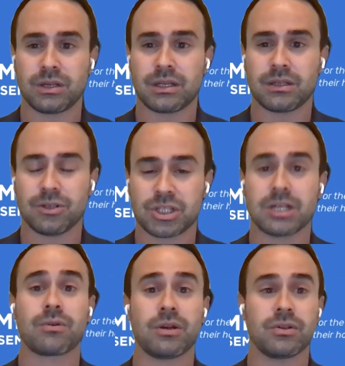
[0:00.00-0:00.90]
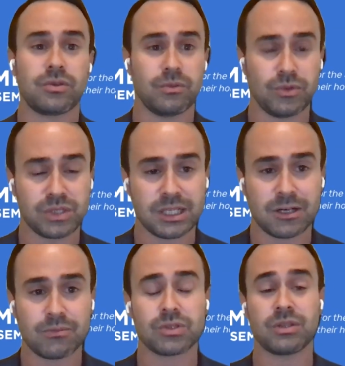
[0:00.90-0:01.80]
the children to
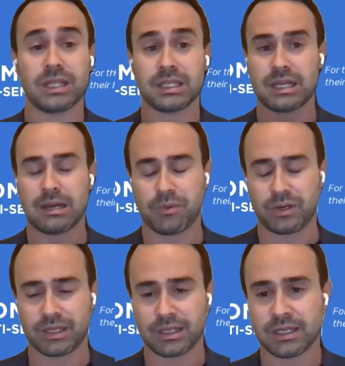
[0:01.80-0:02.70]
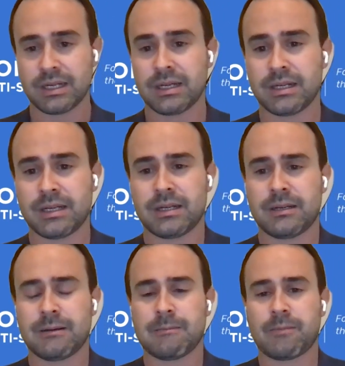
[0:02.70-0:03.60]
museums. So things are happening.
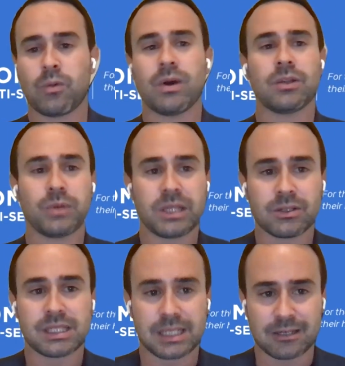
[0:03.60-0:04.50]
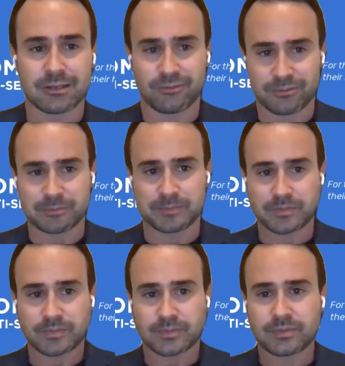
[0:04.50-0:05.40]
What we don't see enough
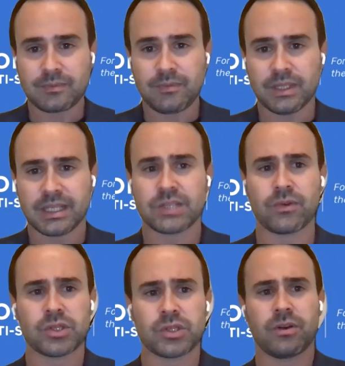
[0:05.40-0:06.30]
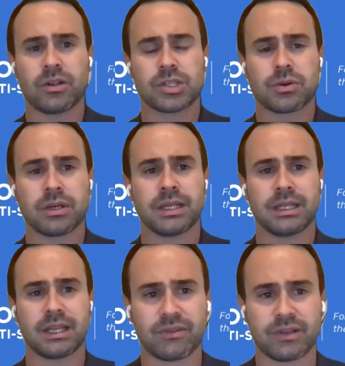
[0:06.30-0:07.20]
is, first of all, a strong
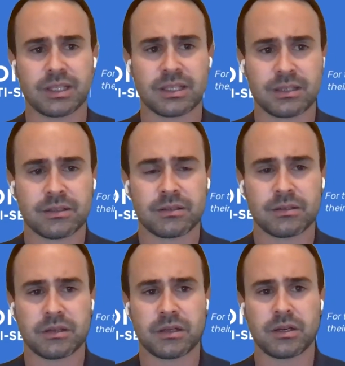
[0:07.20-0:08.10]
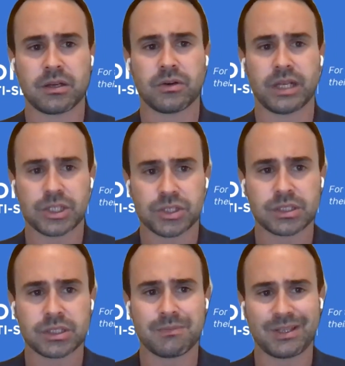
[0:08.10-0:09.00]
interfaith
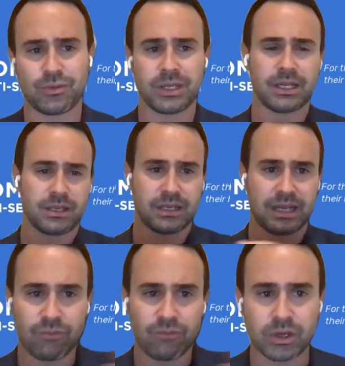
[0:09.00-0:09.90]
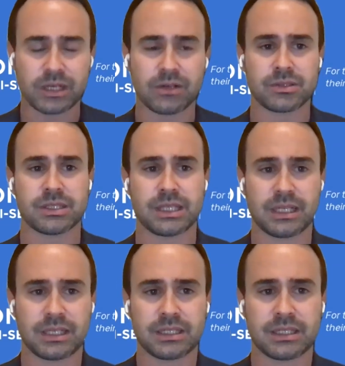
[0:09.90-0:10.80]
relations between everyone in our
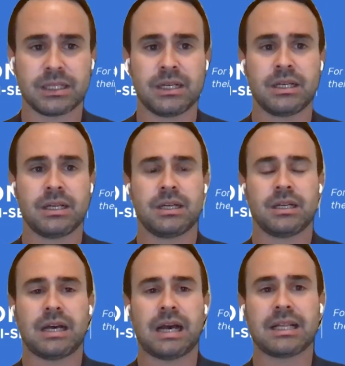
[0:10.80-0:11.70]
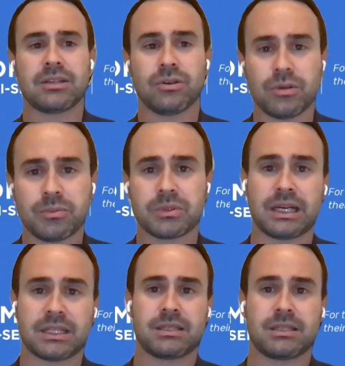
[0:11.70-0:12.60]
societies. I hope
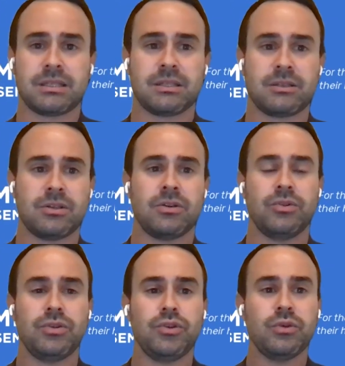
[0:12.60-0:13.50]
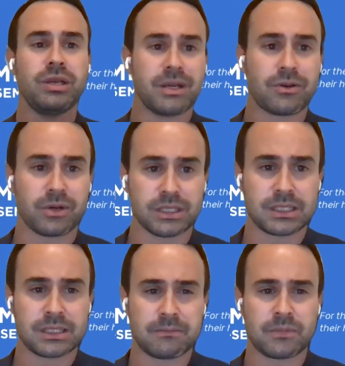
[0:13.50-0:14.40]
that new
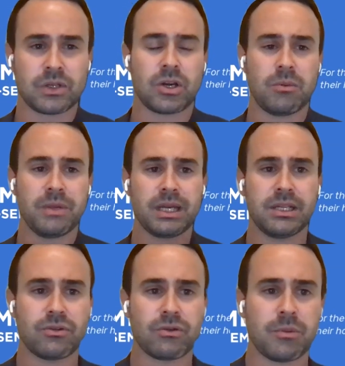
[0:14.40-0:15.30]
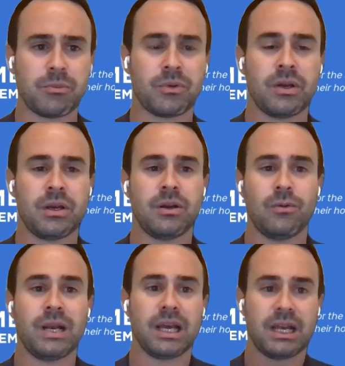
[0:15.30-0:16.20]
immigrants coming in Europe
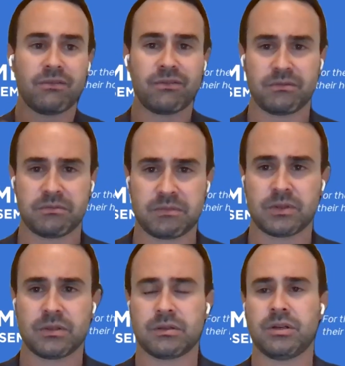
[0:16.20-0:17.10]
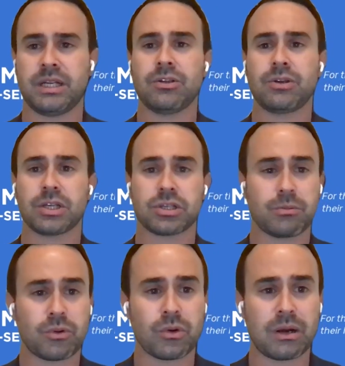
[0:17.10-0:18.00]
will have an educational
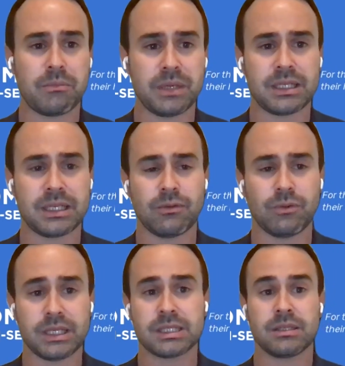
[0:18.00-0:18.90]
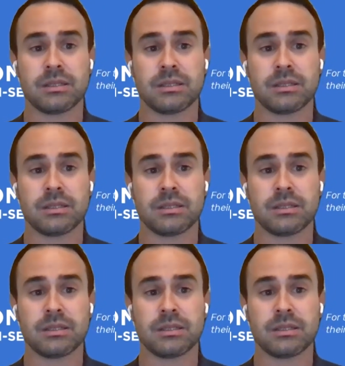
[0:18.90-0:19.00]
program meeting with